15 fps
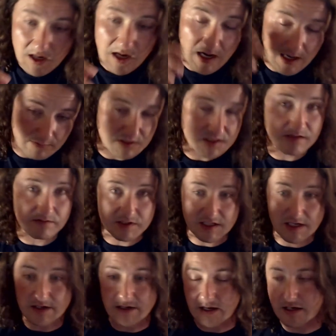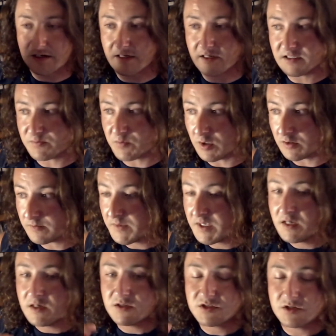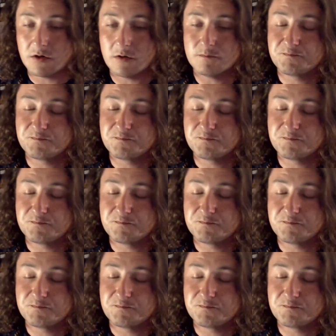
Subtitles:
I was 78, I had to get smogged. So